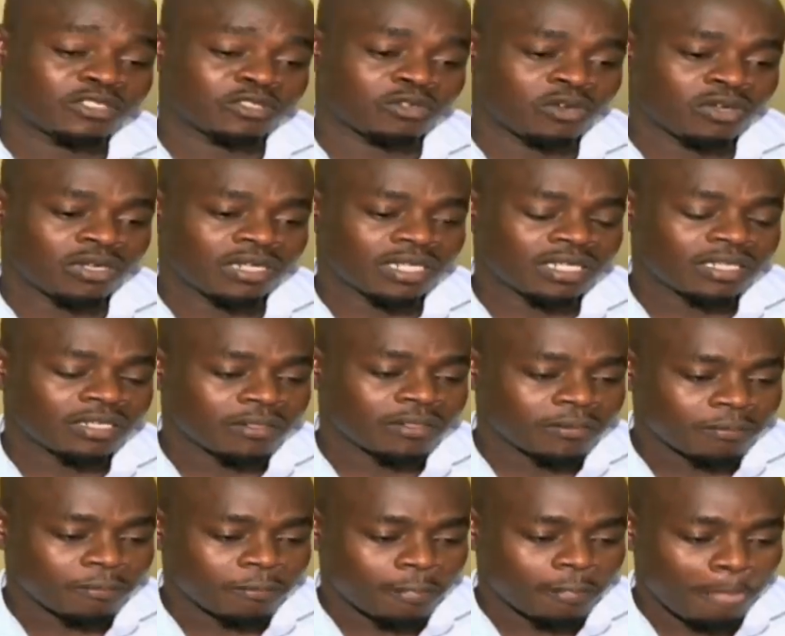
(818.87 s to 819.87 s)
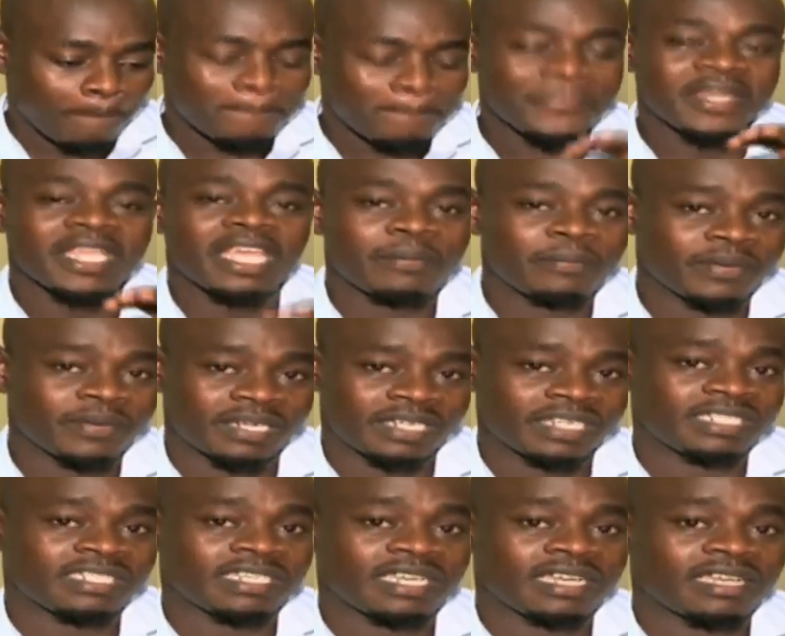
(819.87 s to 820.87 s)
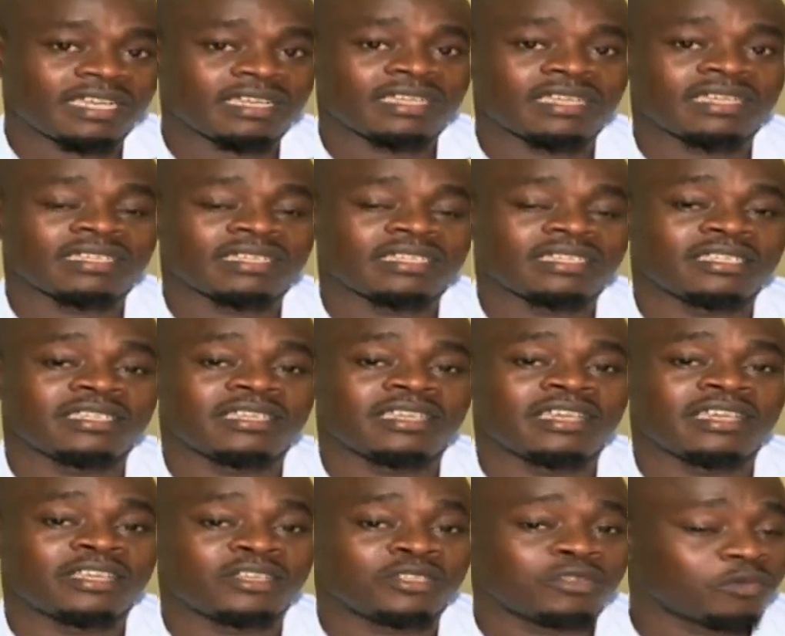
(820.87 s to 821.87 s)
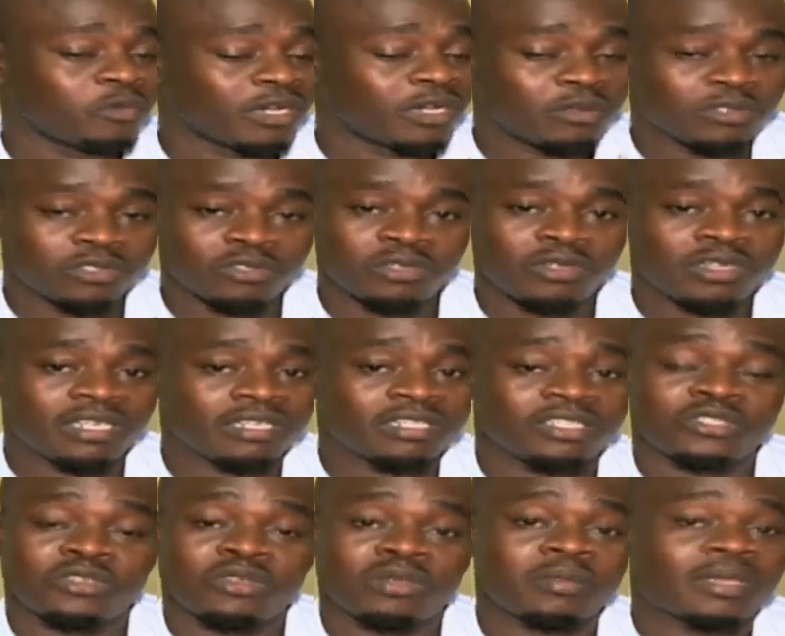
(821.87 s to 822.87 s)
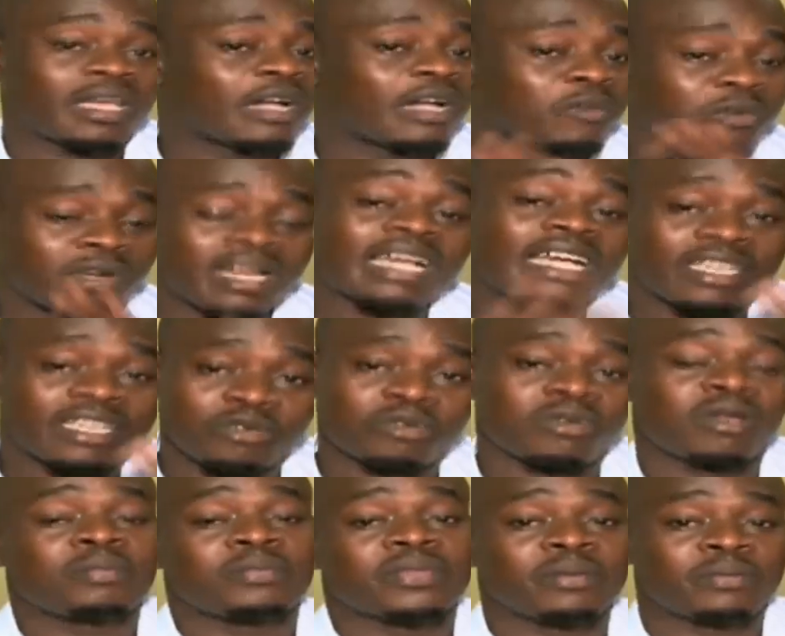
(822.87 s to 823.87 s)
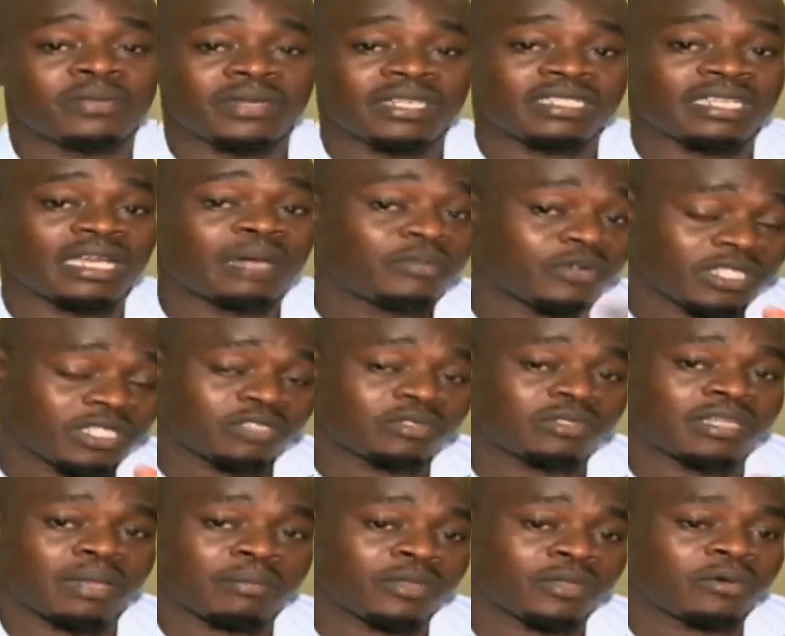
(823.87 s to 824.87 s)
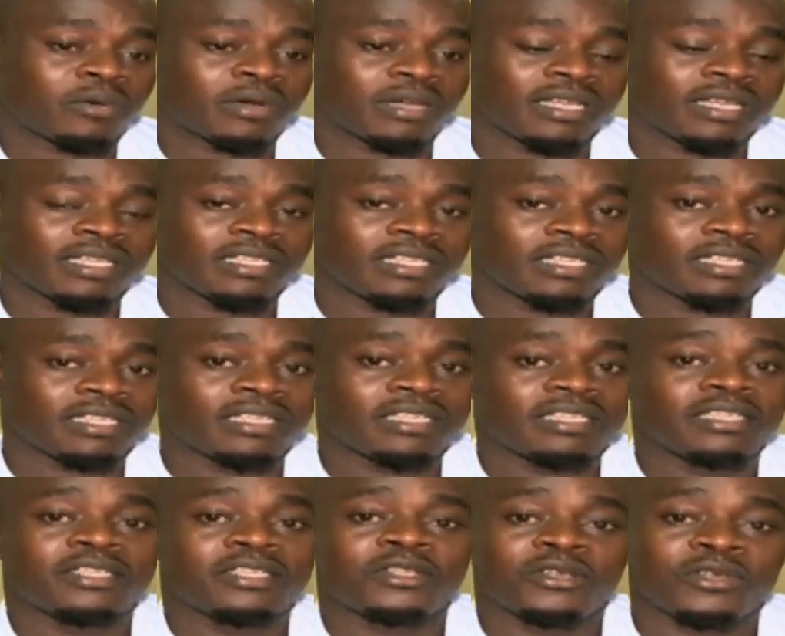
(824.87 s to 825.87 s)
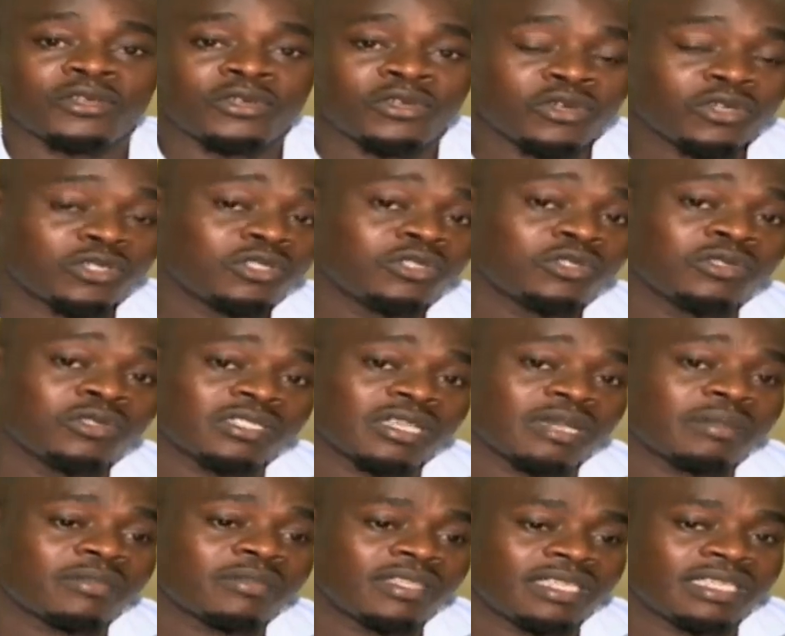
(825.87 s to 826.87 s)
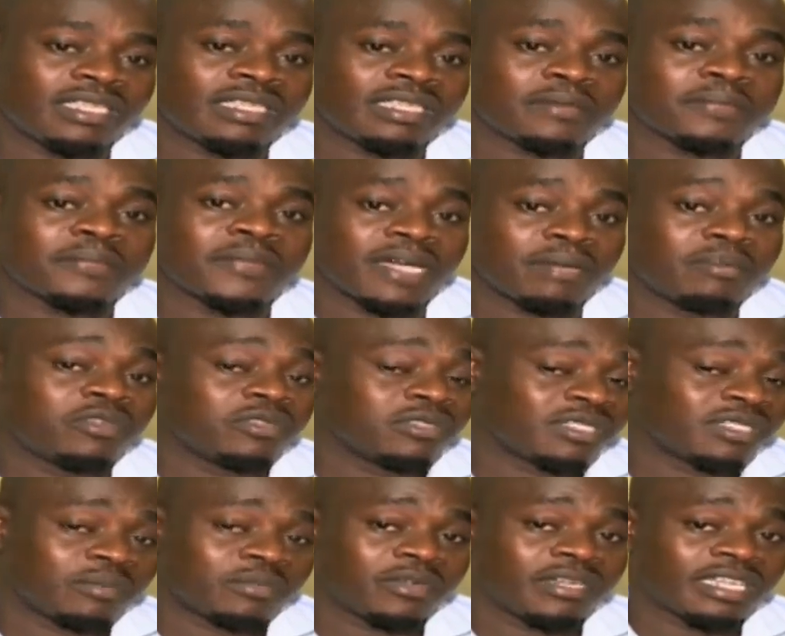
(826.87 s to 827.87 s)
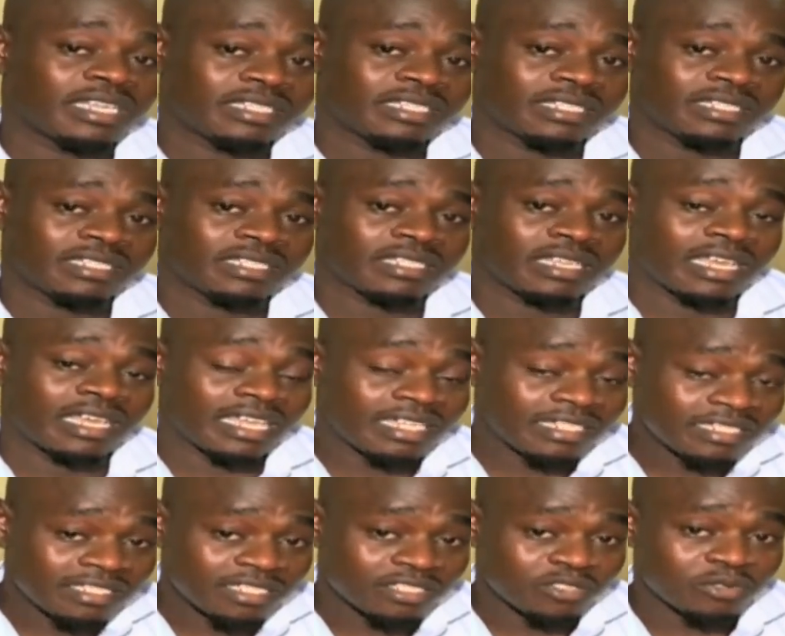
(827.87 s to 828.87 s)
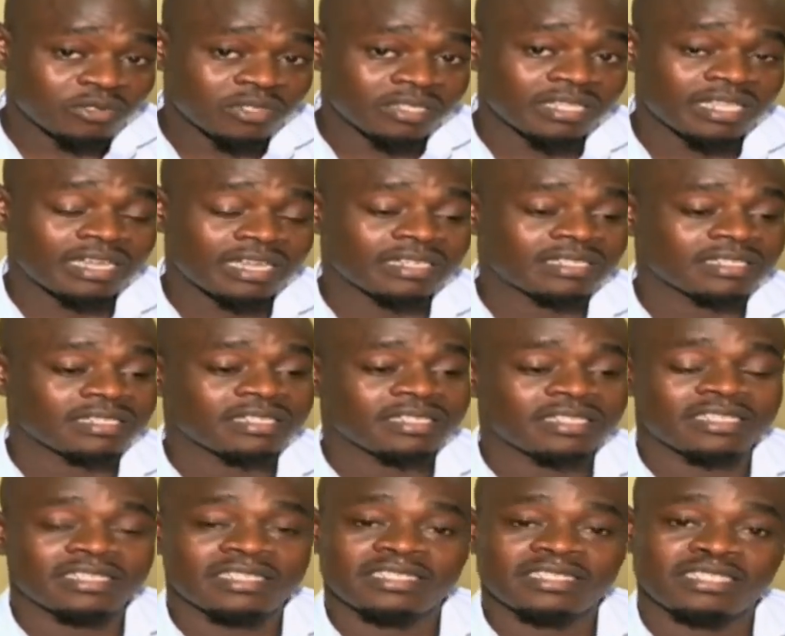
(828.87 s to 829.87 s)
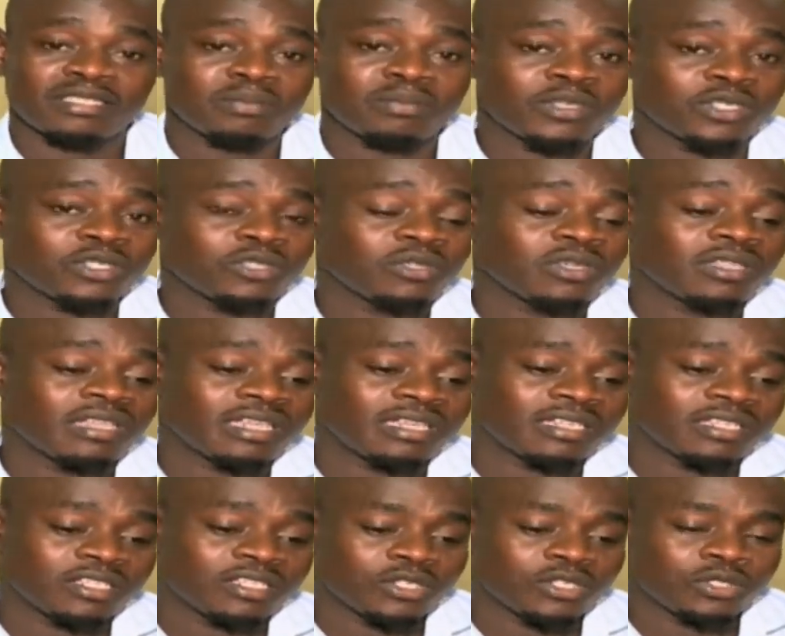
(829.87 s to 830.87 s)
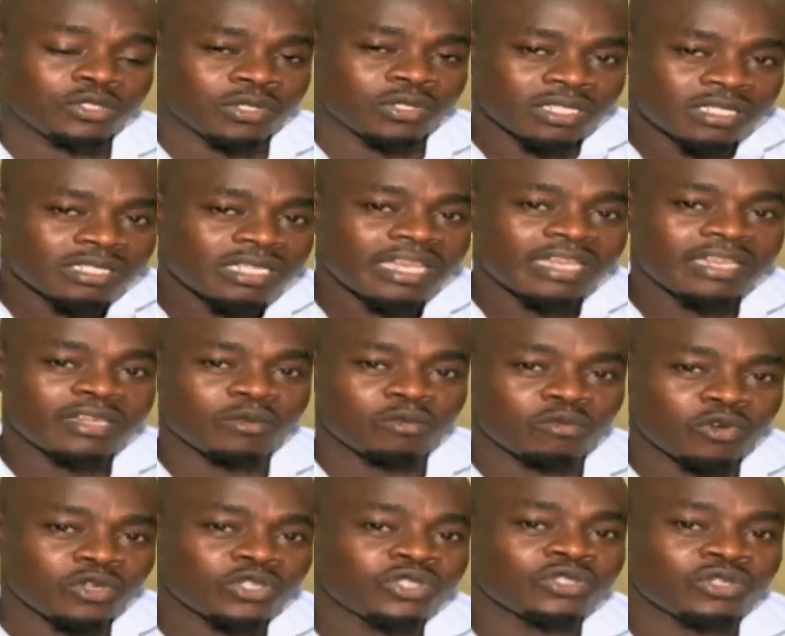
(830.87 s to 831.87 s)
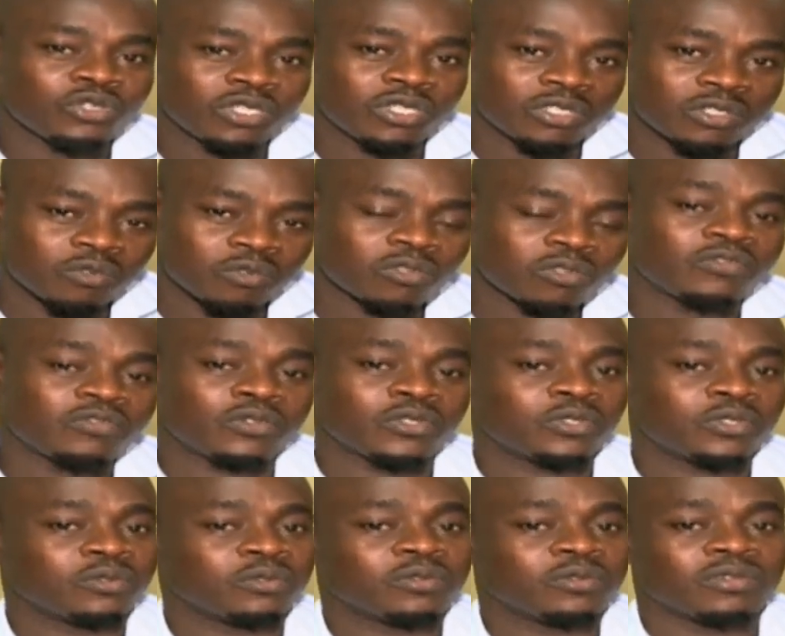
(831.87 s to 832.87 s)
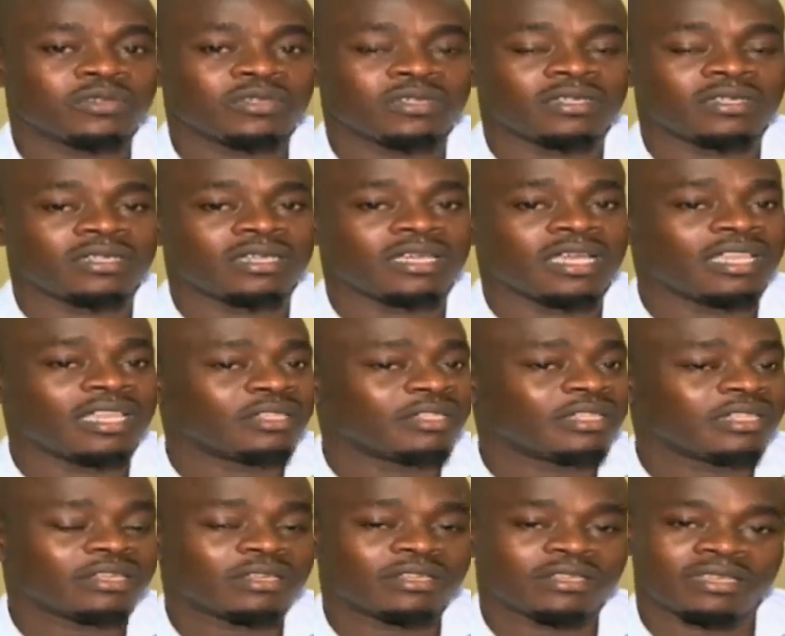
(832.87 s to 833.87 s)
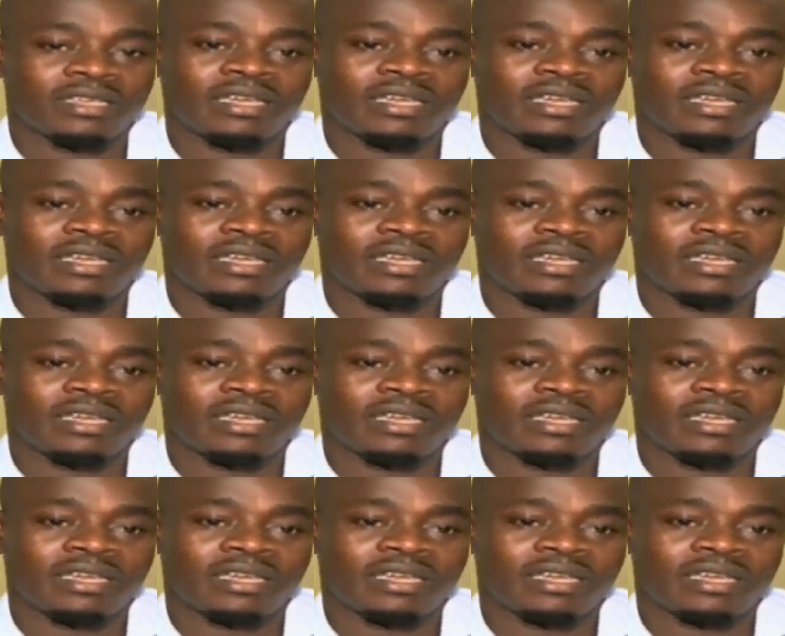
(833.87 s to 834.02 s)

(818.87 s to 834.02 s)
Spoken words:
is called peer pressure. When I was growing, she told me, akunanga kitu kama peer pressure. Hapo nje utaambiwa, don't do something bad because somebody else is doing that. Just make sure that you decide what you know it's good for you. And then